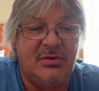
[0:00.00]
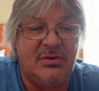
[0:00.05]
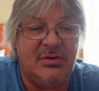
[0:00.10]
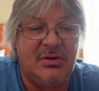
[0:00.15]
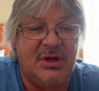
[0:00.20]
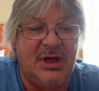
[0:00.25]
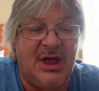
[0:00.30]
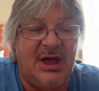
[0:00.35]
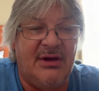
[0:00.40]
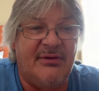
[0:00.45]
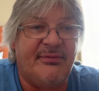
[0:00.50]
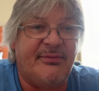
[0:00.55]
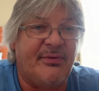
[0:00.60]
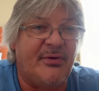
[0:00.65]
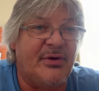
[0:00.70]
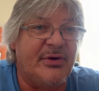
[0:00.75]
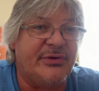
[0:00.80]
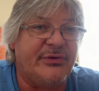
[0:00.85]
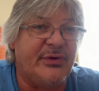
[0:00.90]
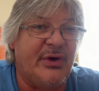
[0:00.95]
for
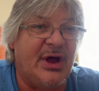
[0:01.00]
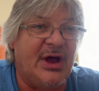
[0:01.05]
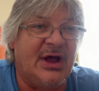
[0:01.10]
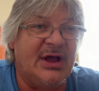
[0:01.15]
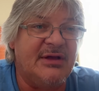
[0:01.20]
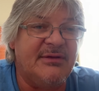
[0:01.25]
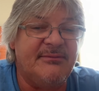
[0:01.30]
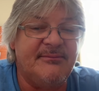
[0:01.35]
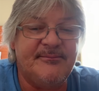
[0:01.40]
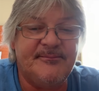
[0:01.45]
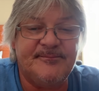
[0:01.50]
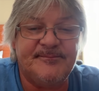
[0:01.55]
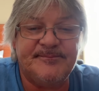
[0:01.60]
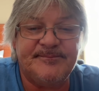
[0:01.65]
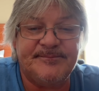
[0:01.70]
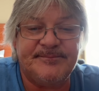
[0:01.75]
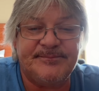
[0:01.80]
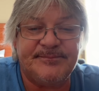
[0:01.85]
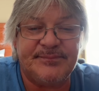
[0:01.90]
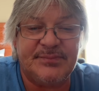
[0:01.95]
a truck.
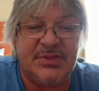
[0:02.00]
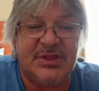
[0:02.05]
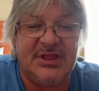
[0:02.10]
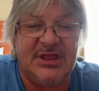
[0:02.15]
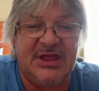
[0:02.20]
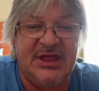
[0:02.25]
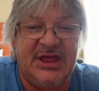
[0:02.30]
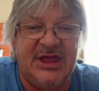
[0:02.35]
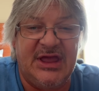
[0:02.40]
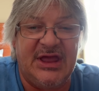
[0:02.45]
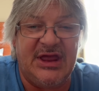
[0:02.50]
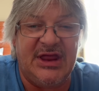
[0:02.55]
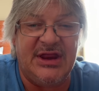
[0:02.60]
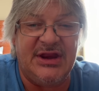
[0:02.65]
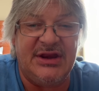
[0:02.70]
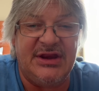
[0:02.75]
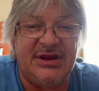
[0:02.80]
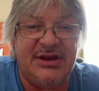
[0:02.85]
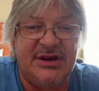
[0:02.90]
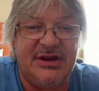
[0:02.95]

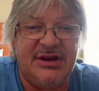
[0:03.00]
And